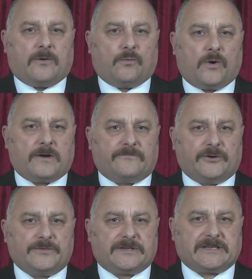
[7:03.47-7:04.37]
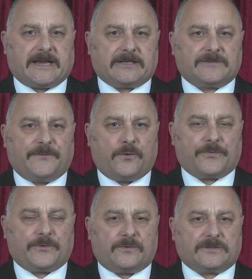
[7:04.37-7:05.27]
One route takes
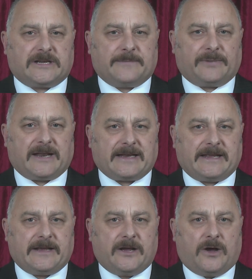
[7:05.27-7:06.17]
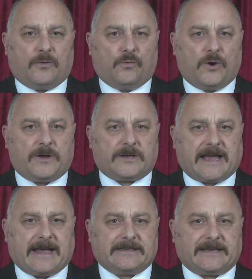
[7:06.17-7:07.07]
forethought, planning,
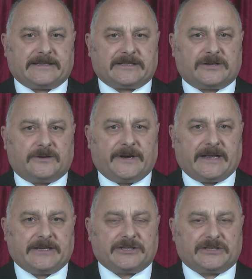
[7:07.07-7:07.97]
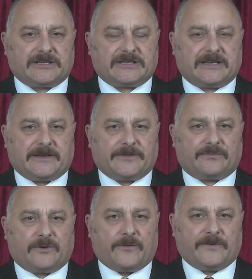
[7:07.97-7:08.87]
work, and a determination to see it
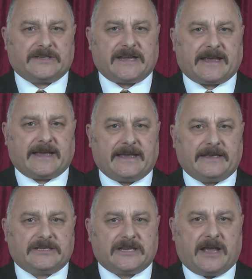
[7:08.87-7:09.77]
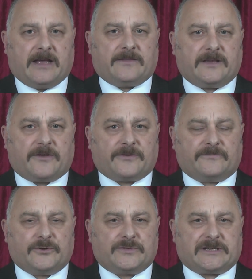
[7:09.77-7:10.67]
through over decades. The other
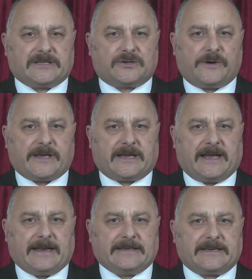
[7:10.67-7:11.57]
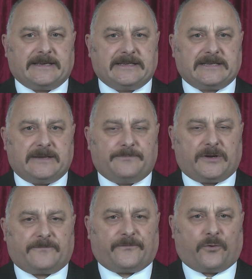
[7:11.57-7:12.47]
route is quick and easy,
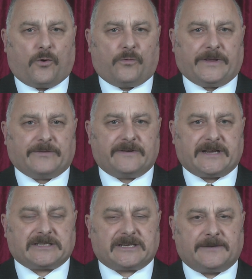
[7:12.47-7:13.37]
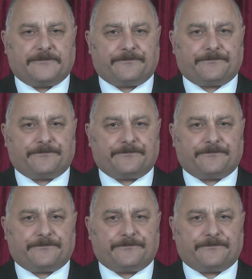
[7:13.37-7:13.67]
but fraught with risk.